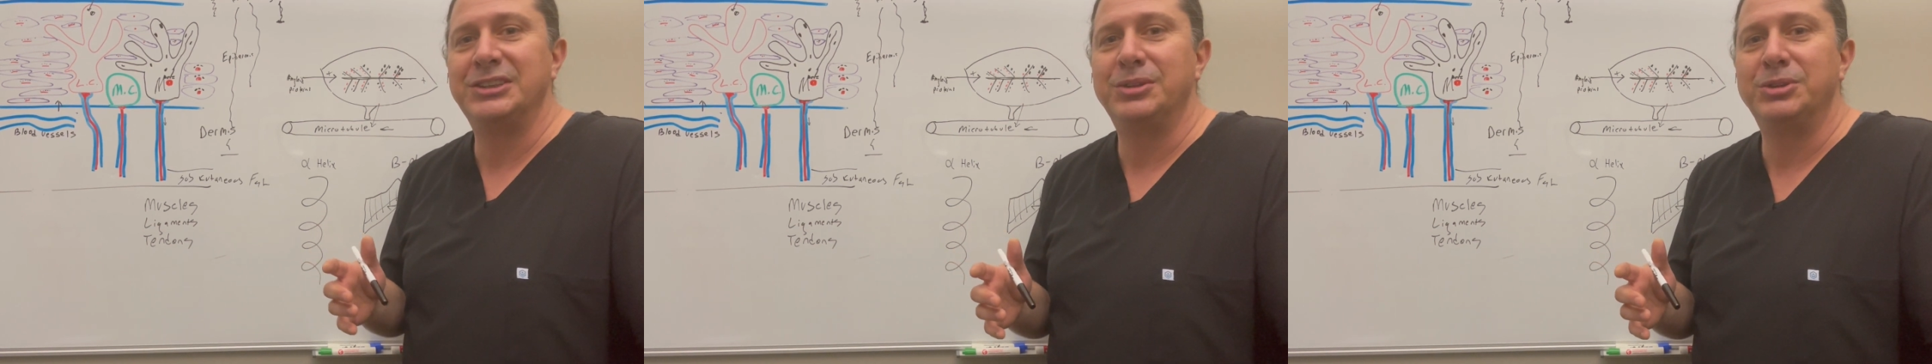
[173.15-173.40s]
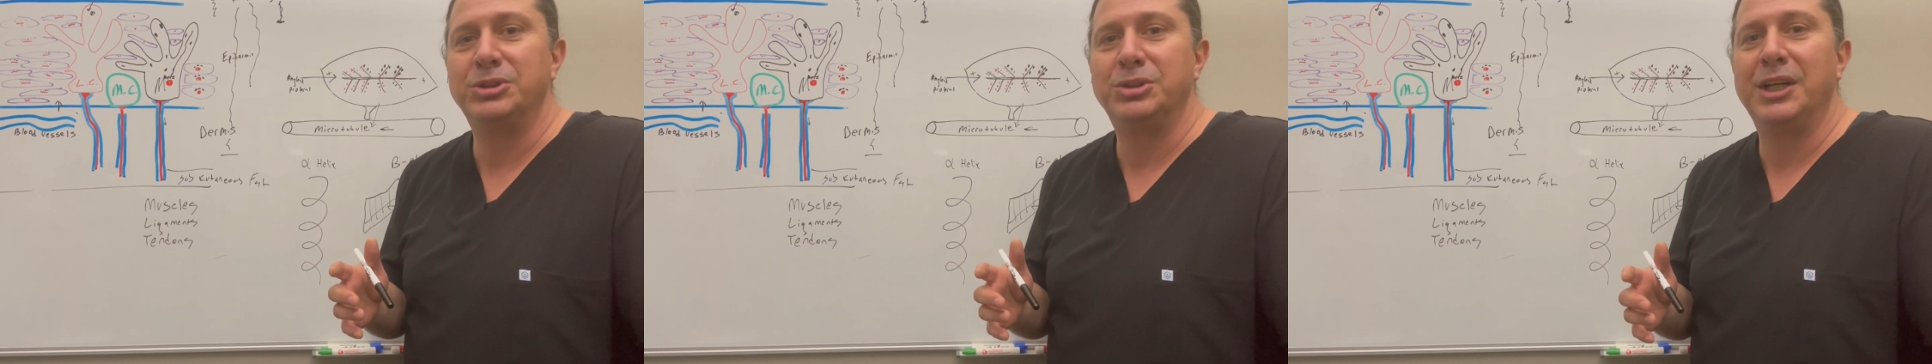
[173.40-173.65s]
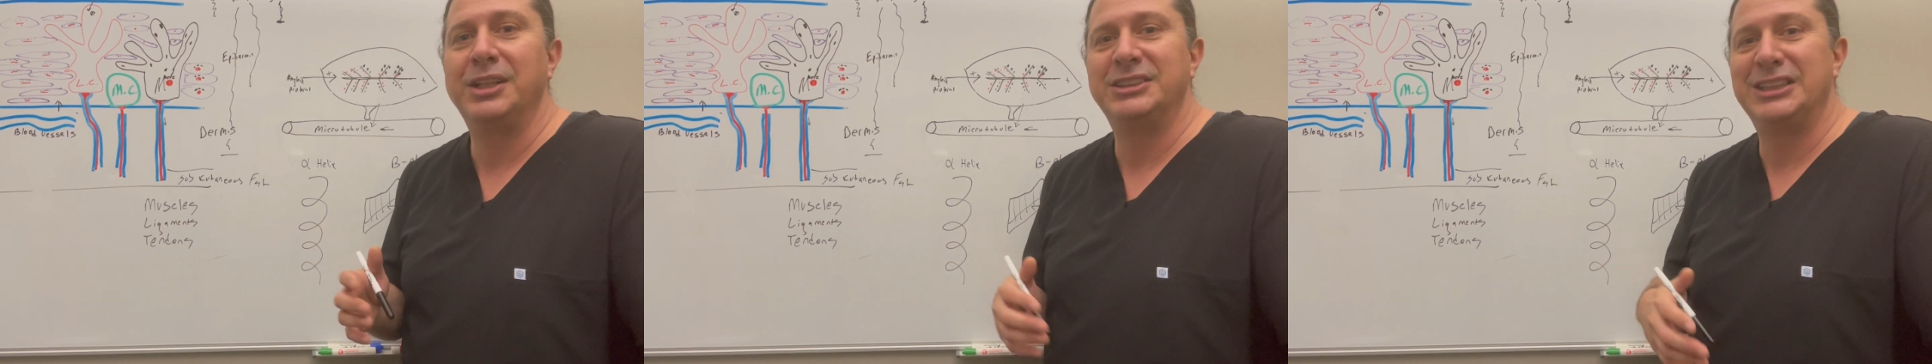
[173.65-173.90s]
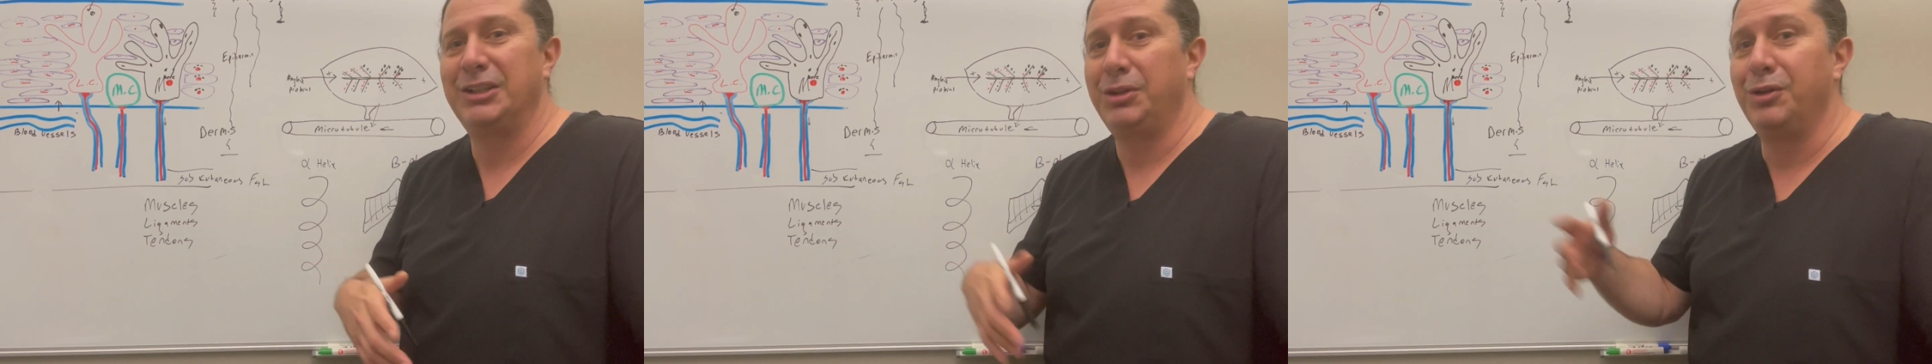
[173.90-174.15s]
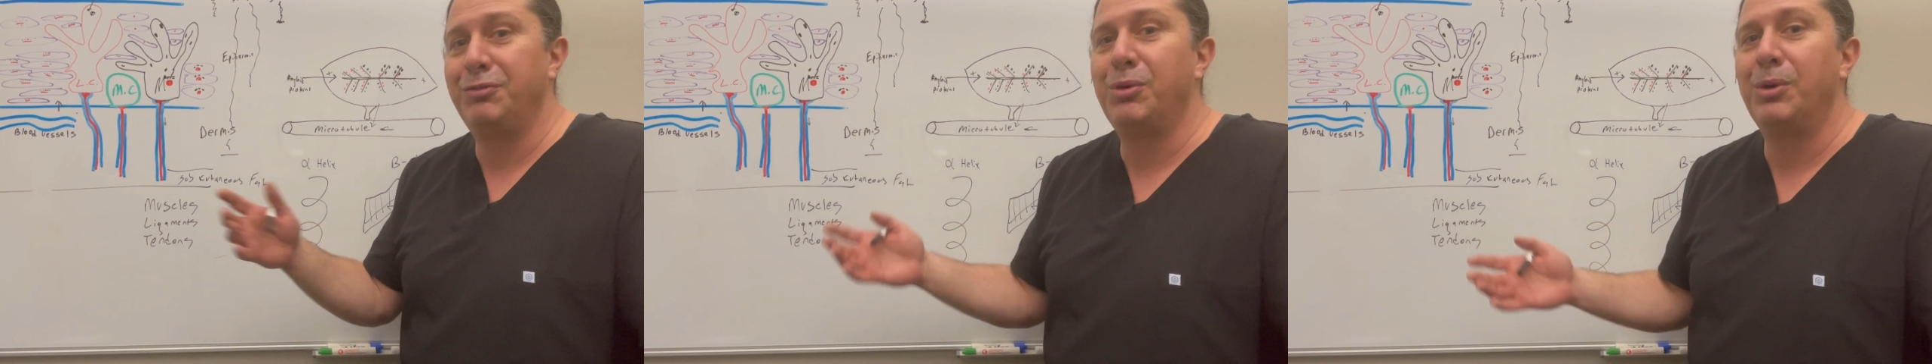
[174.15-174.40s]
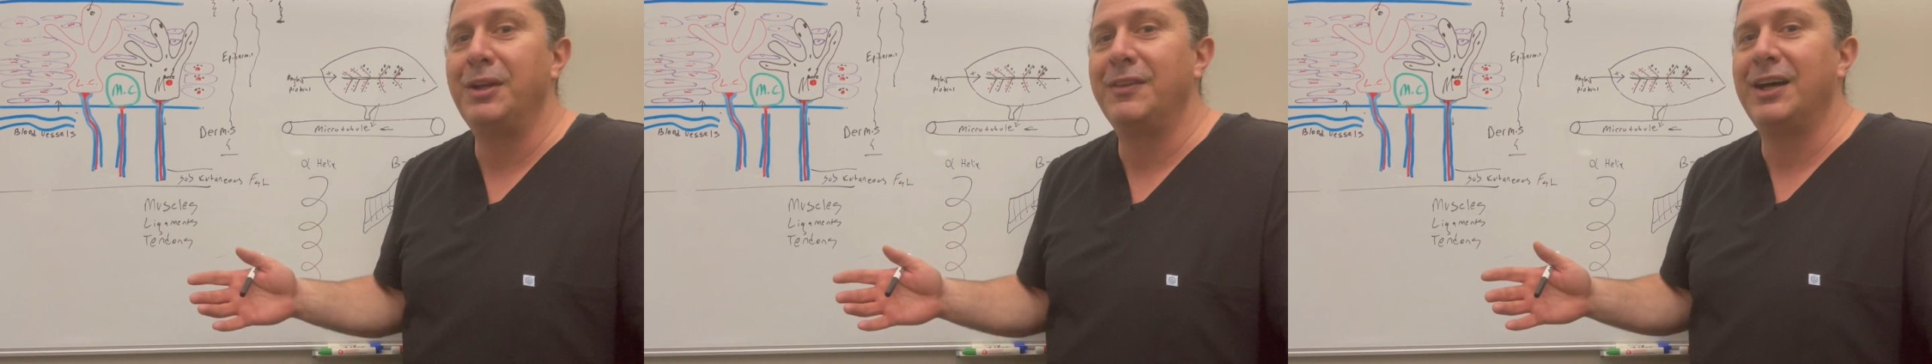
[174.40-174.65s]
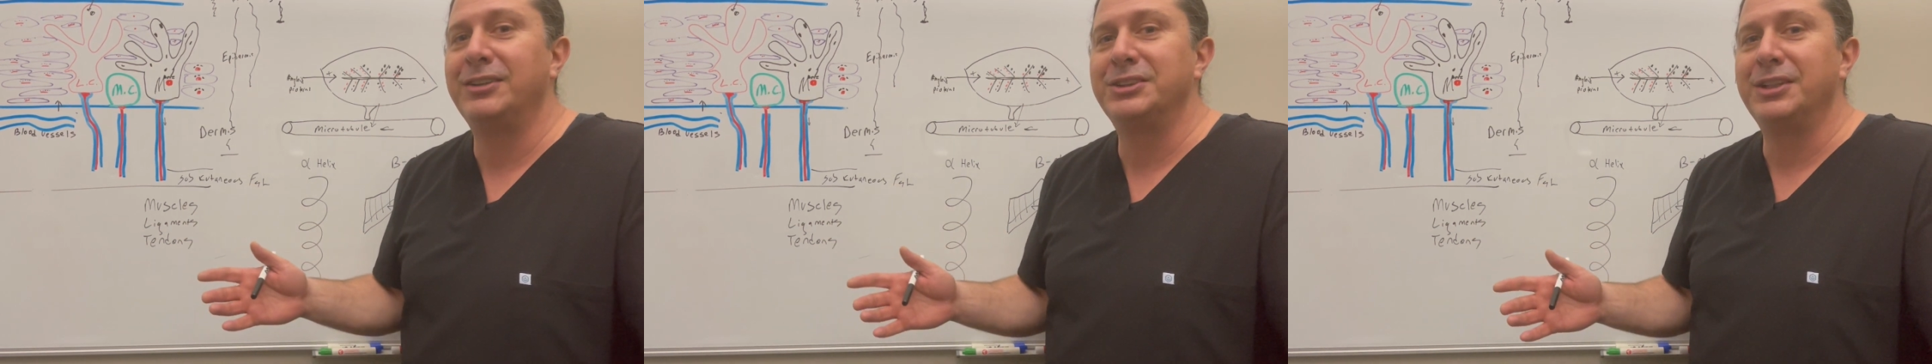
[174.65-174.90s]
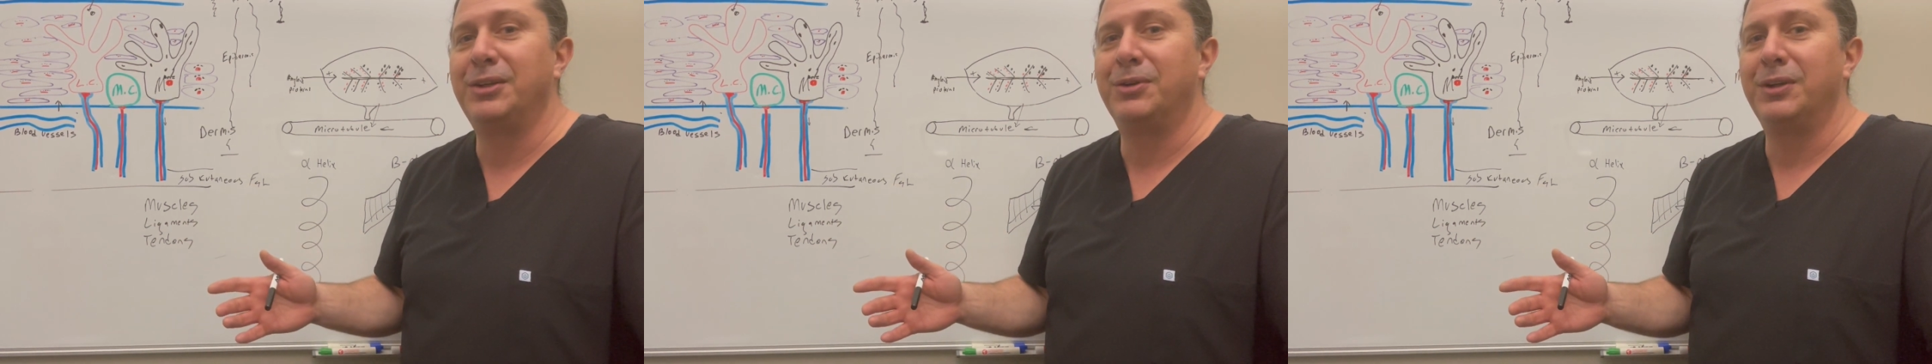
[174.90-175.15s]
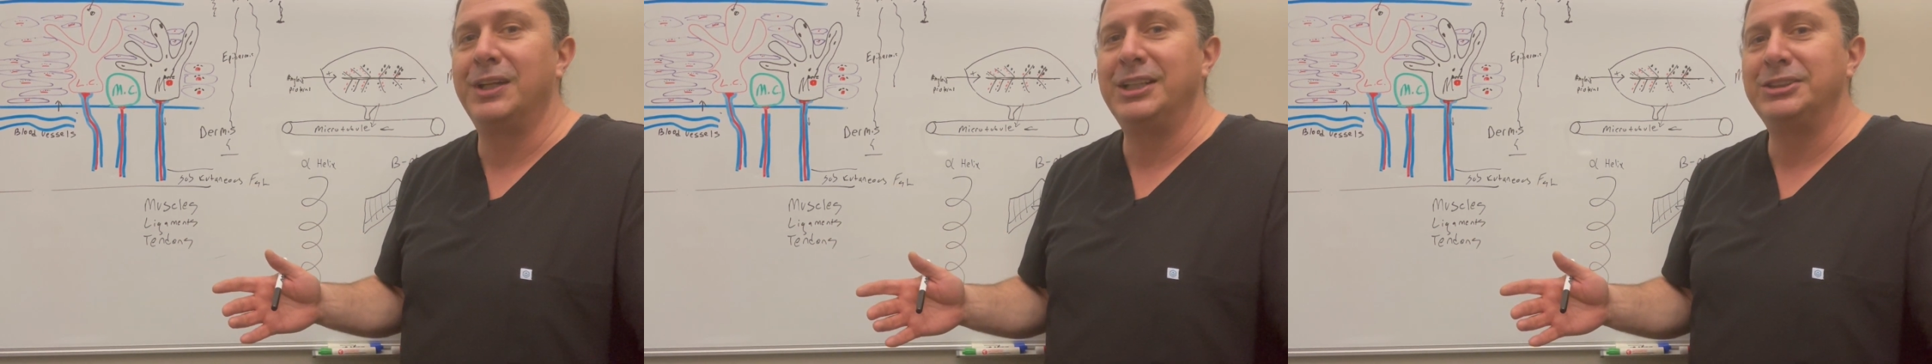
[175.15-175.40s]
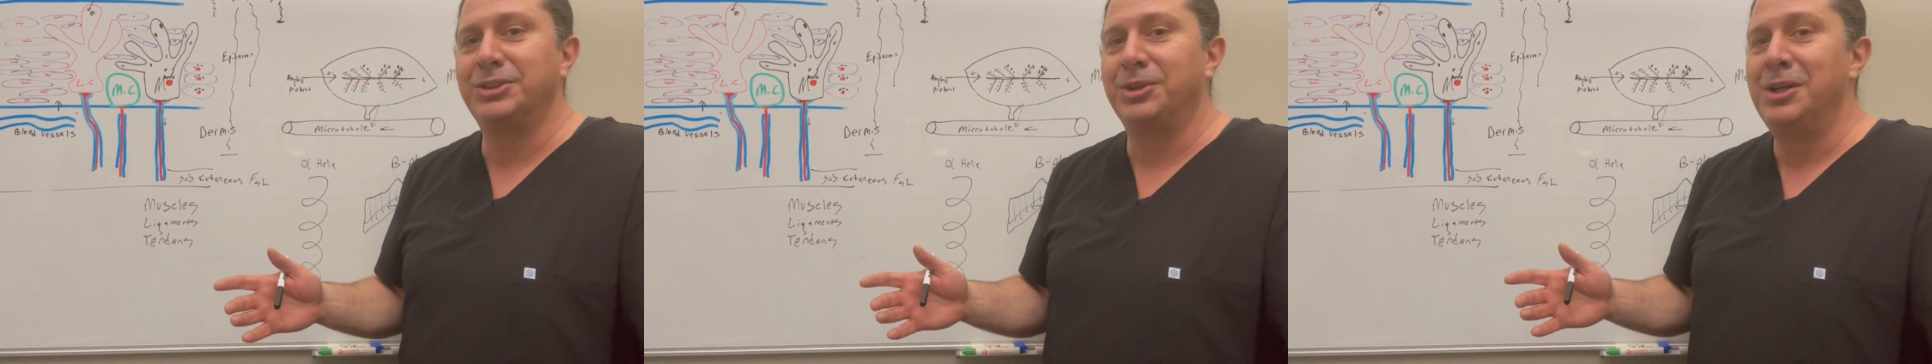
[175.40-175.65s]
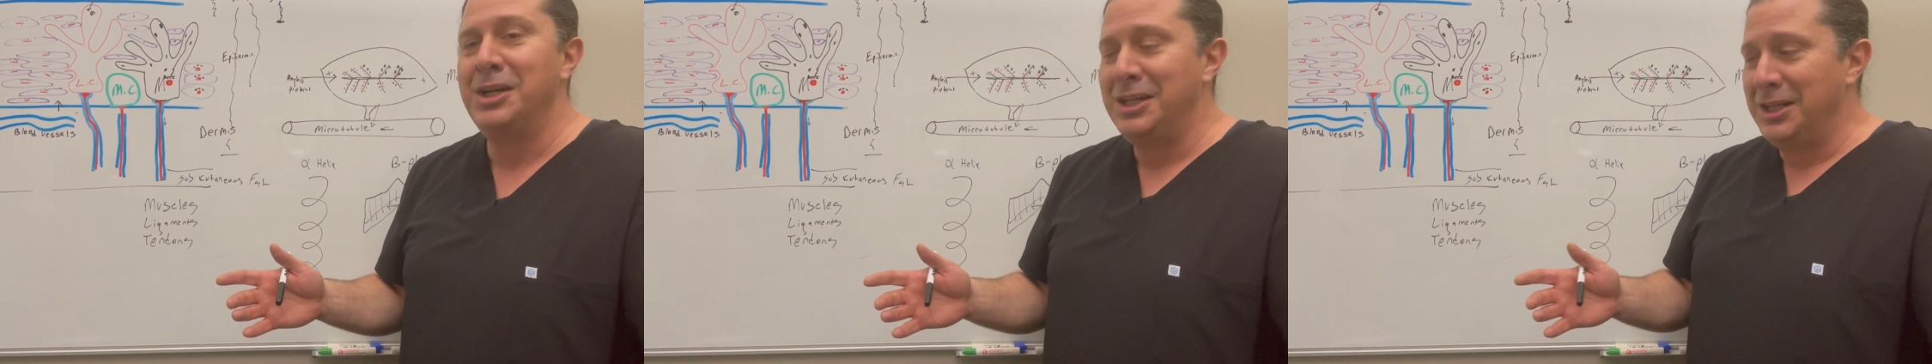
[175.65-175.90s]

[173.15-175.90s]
They're just trying to sell you a $40,000 laser.